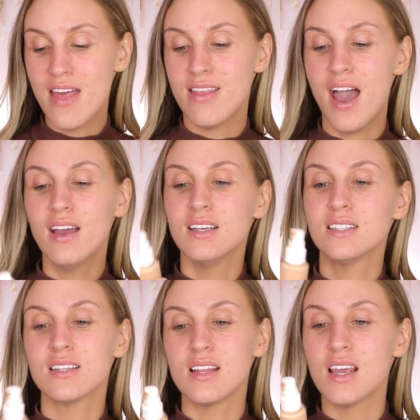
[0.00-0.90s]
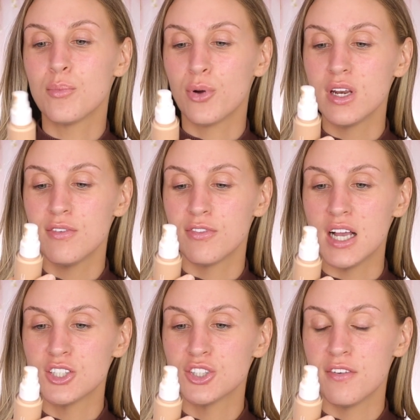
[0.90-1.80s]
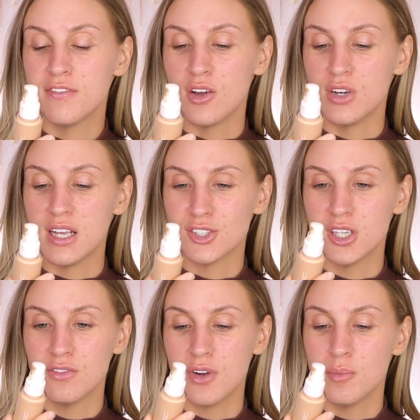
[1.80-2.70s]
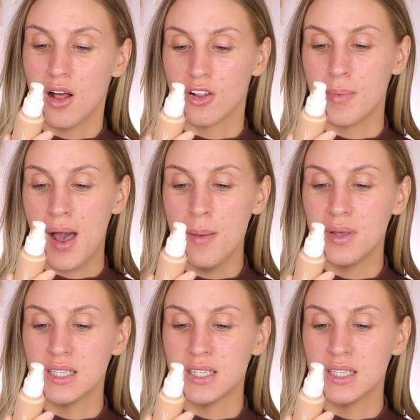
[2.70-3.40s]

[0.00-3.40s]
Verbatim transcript: and that is the Pretty Fresh Foundation from ColourPop.